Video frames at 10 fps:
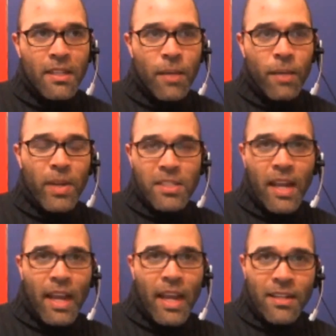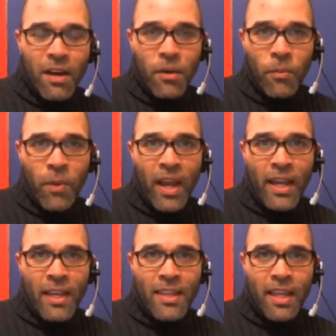they resonate on a
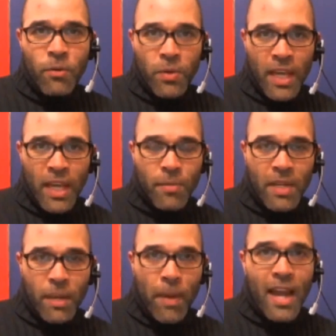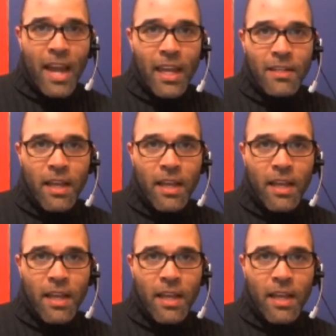way that will get me to buy it,